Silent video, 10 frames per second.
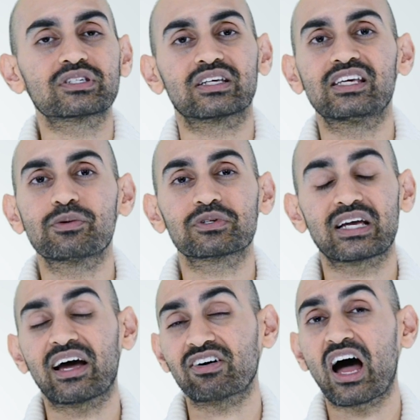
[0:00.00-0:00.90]
is the keywords
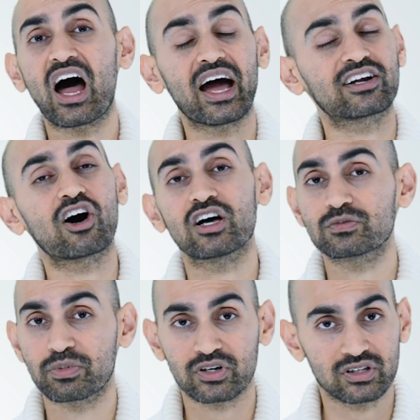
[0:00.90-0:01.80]
that have a high
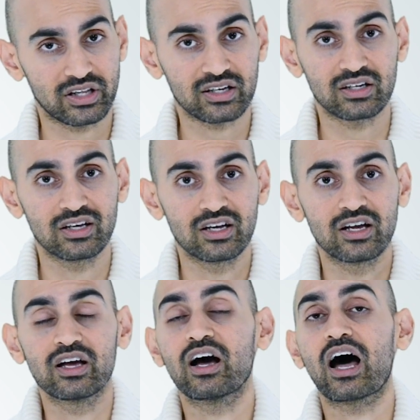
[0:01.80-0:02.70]
cost per click,
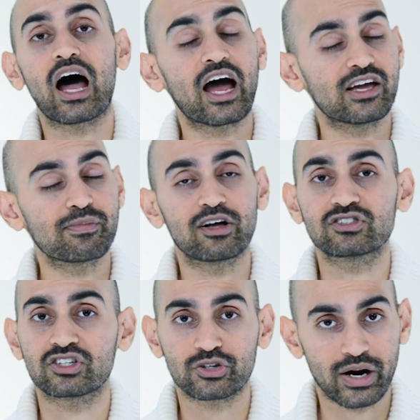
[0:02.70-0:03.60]
high
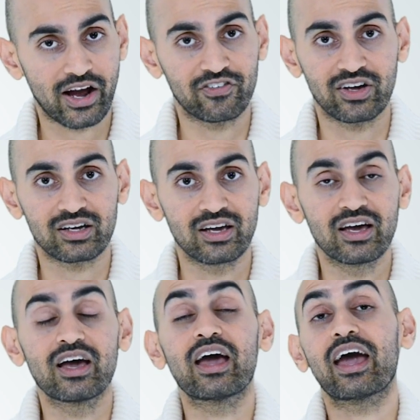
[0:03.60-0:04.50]
amounts of traffic,
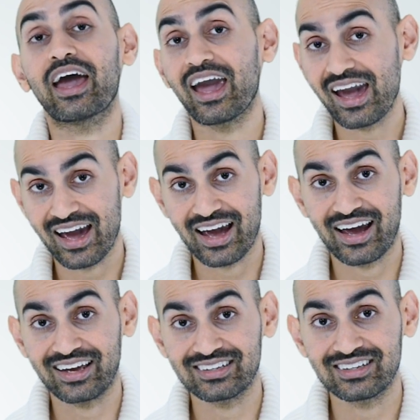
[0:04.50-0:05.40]

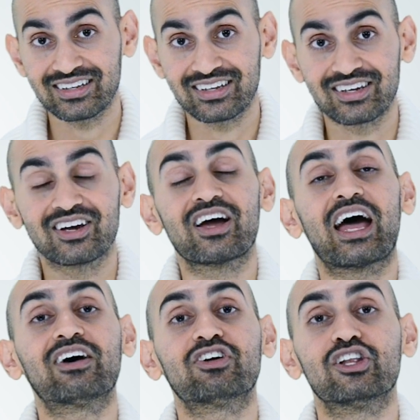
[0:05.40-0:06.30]
and
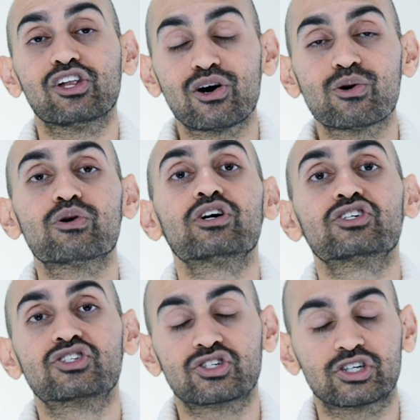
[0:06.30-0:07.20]
have a low
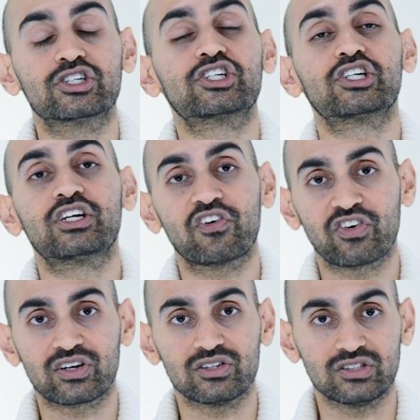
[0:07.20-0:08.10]
search
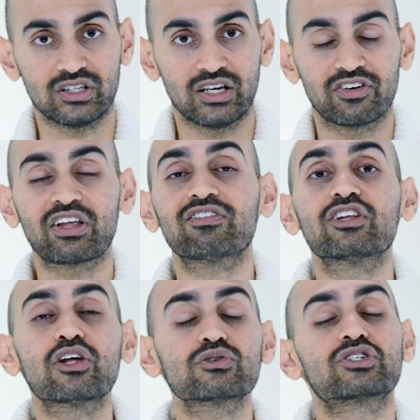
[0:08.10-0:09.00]
difficulty. If they have a
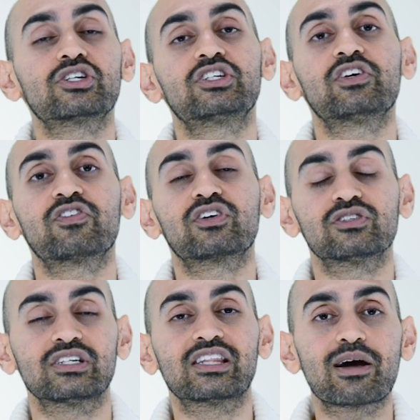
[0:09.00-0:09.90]
low search
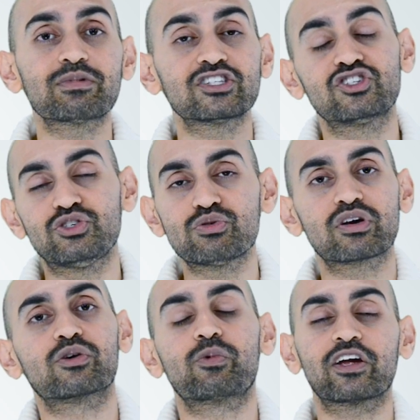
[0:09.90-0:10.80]
difficulty, that means you
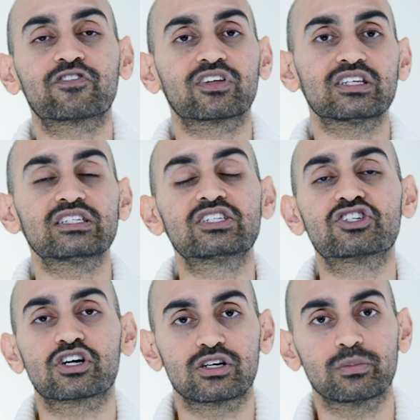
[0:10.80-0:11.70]
can rank for these
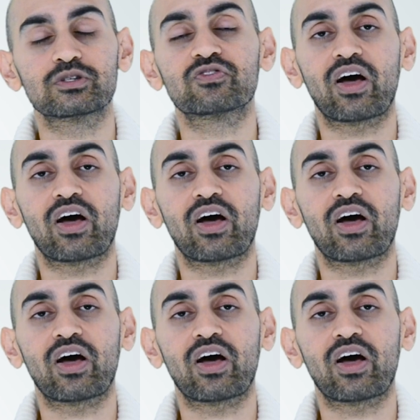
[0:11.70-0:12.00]
terms